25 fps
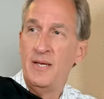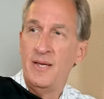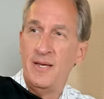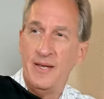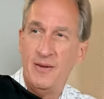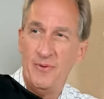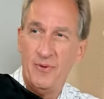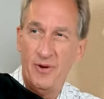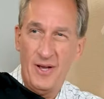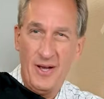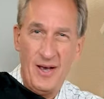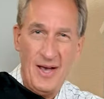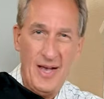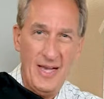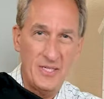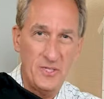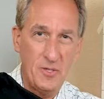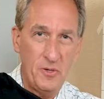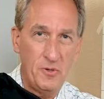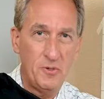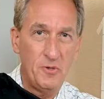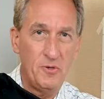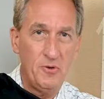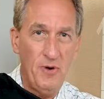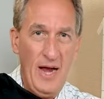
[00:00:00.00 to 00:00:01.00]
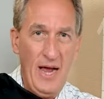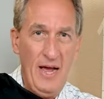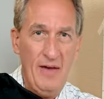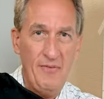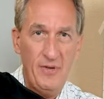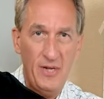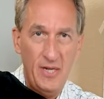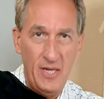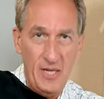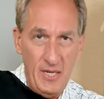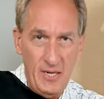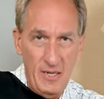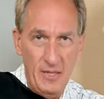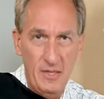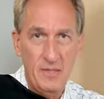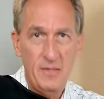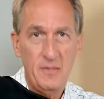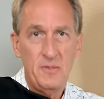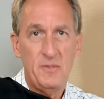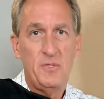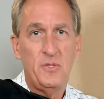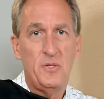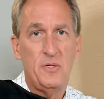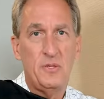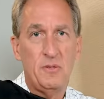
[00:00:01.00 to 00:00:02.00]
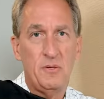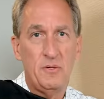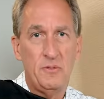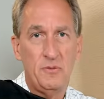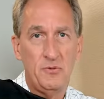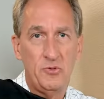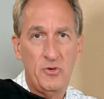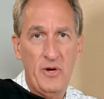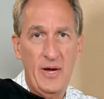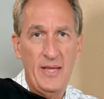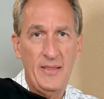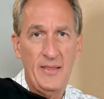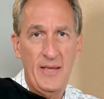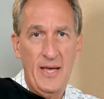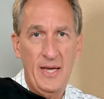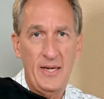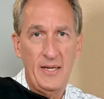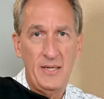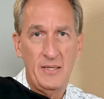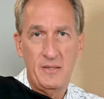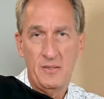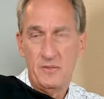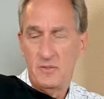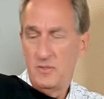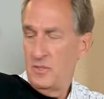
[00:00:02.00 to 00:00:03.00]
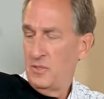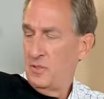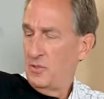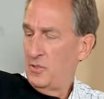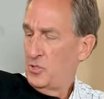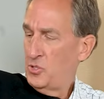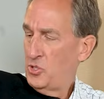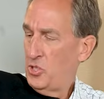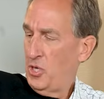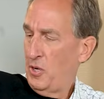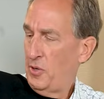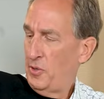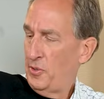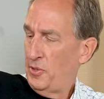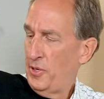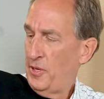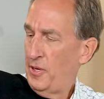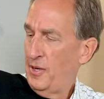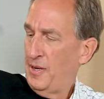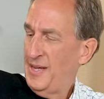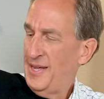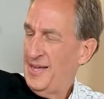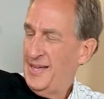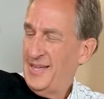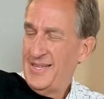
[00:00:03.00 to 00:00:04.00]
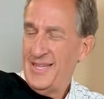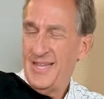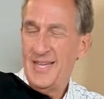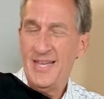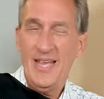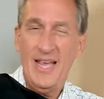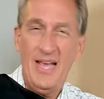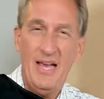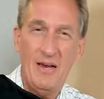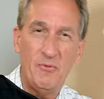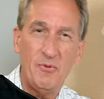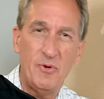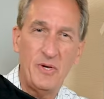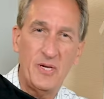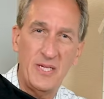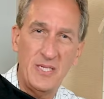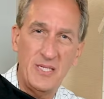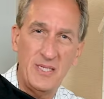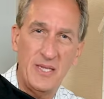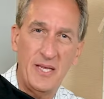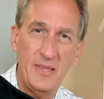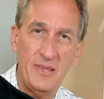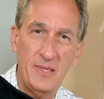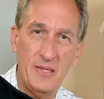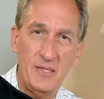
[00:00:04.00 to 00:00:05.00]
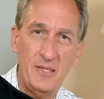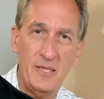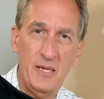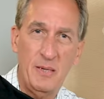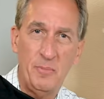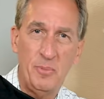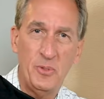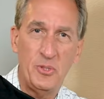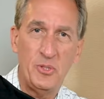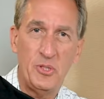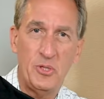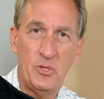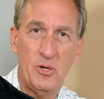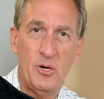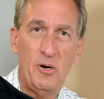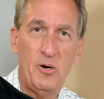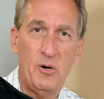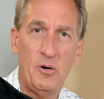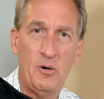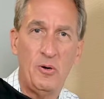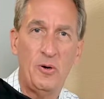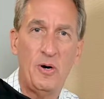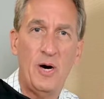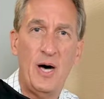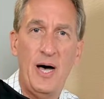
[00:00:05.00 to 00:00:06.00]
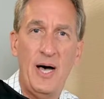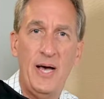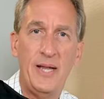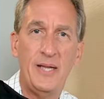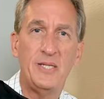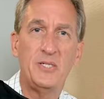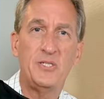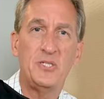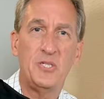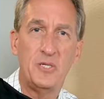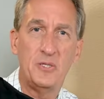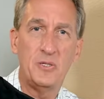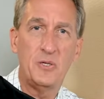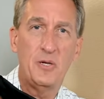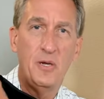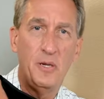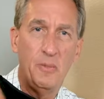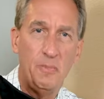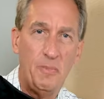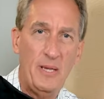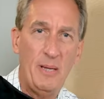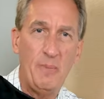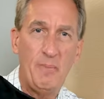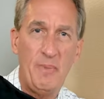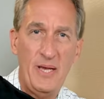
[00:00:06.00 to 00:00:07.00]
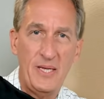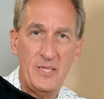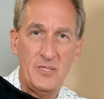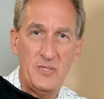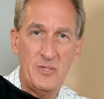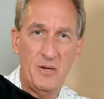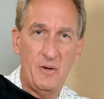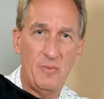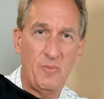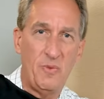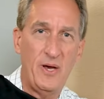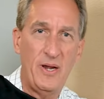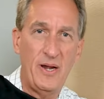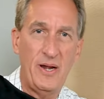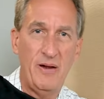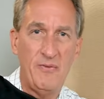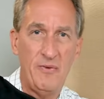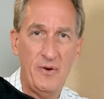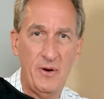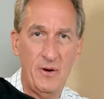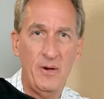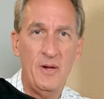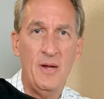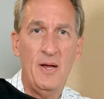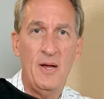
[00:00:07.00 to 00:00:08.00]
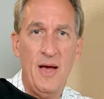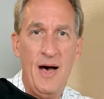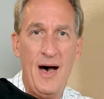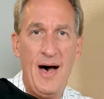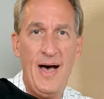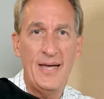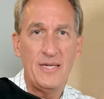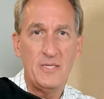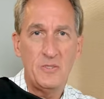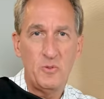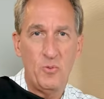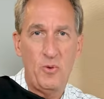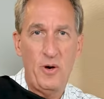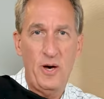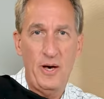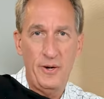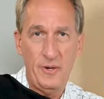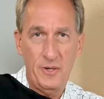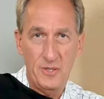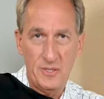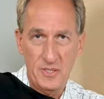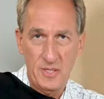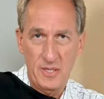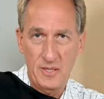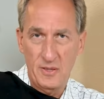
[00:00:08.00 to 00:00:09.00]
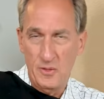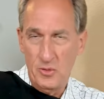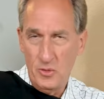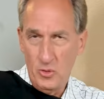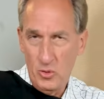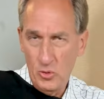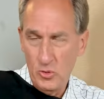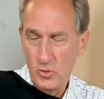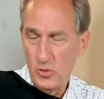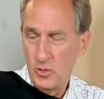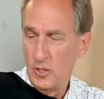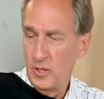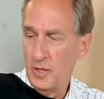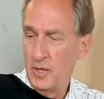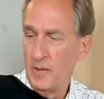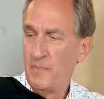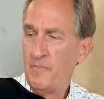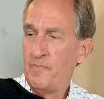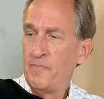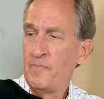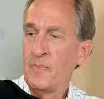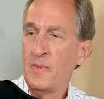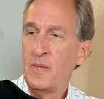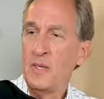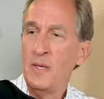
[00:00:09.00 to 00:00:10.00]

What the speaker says: It relies on gravity to drain that into the shoulder. You can't really set the temperature a whole lot. It's just going to be based on whatever ice water is in the cooler.